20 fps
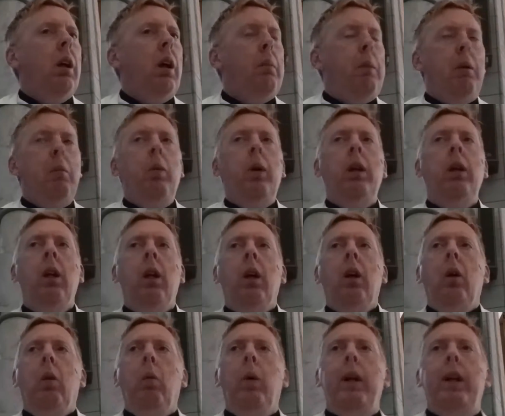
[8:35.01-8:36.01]
I mean,
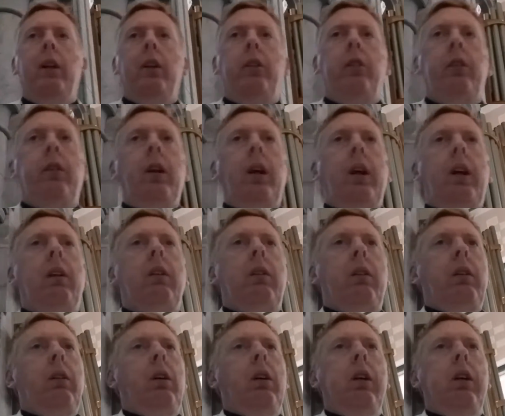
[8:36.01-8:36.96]
we as